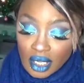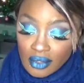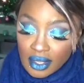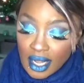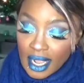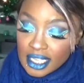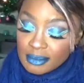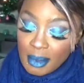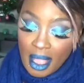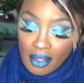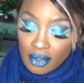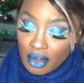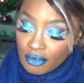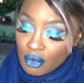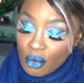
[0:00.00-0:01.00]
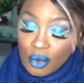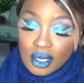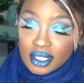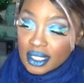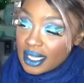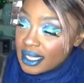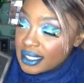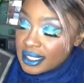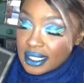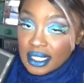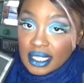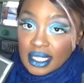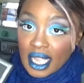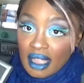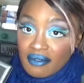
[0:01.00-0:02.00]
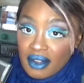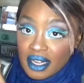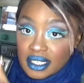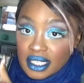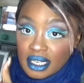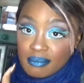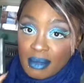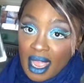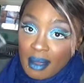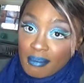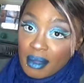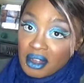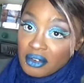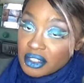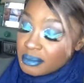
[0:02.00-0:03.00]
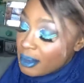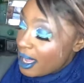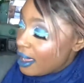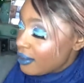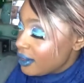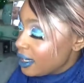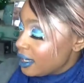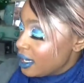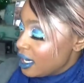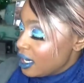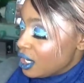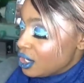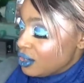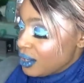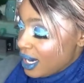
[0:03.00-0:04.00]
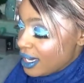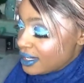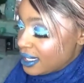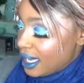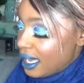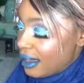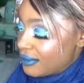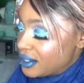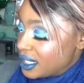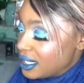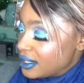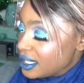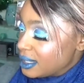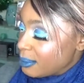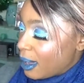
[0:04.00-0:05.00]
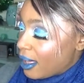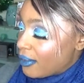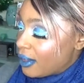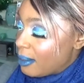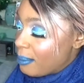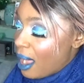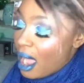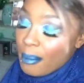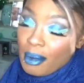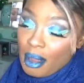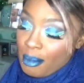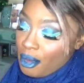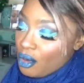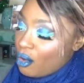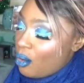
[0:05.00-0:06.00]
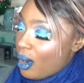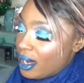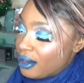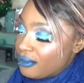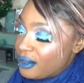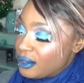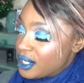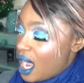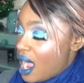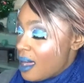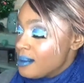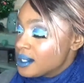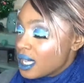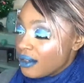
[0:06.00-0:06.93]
The next palette, of course, is the Kat Von D Matte Metals palette. You guys have seen this palette pop up quite a few times.